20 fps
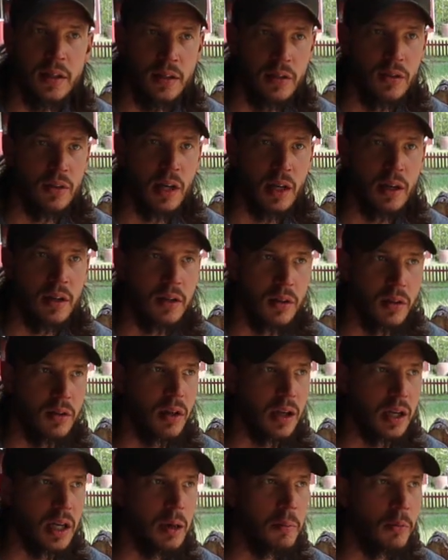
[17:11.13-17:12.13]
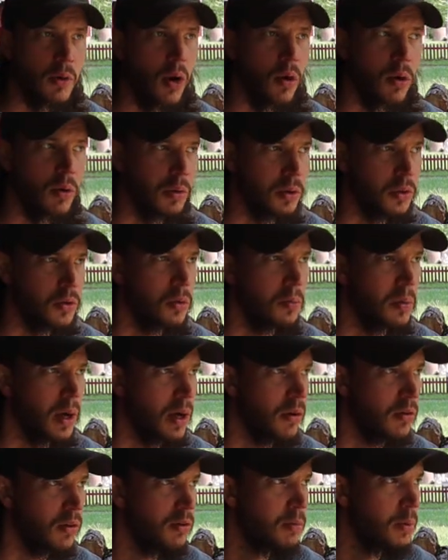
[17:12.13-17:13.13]
you can keep going with 2
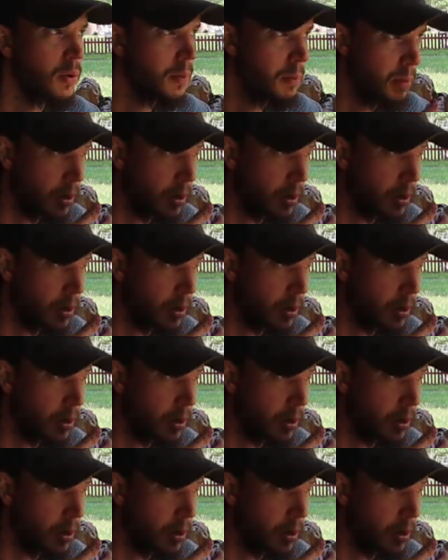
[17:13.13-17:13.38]
batteries pretty